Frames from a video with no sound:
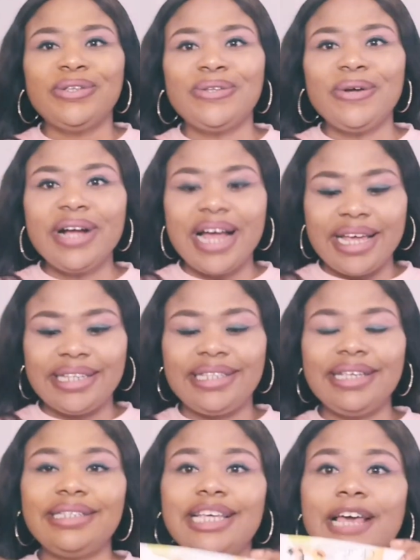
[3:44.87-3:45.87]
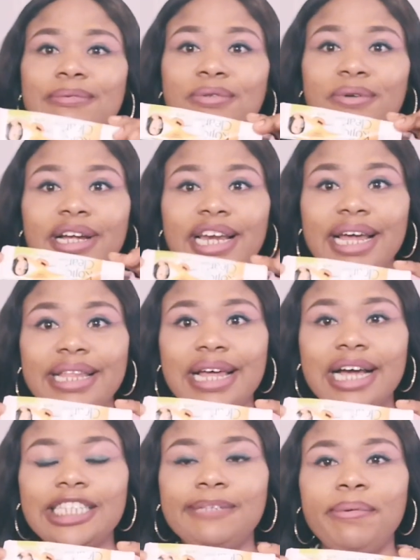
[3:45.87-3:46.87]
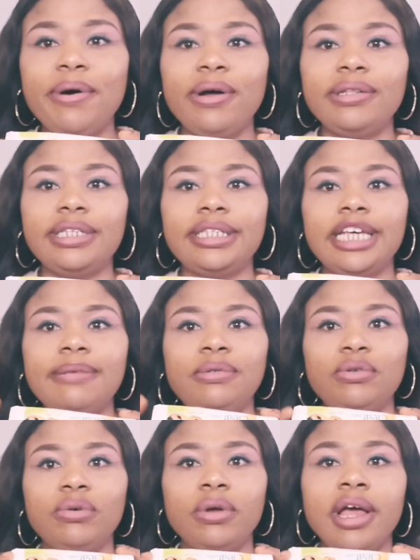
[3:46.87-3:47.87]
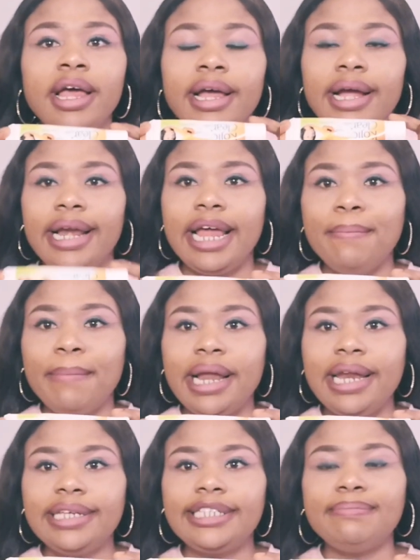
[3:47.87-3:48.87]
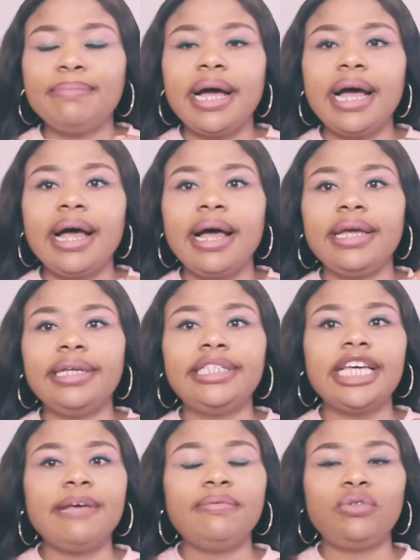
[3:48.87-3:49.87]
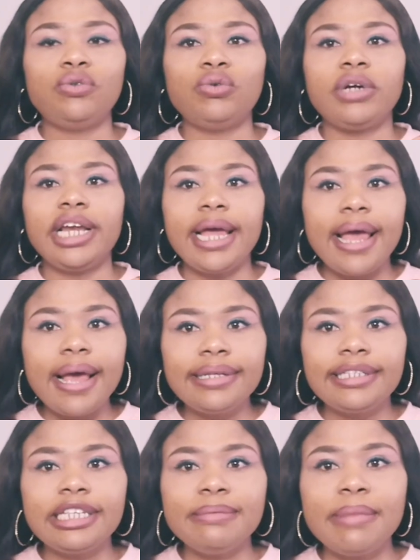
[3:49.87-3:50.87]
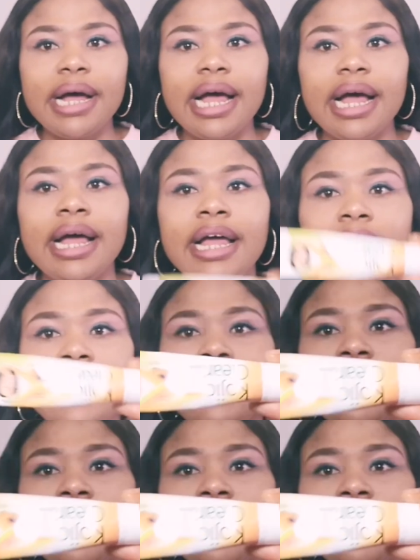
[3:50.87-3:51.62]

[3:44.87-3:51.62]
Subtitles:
So guys, this helps to clear dark spots, it helps to clear melasma, it helps to clear eczema,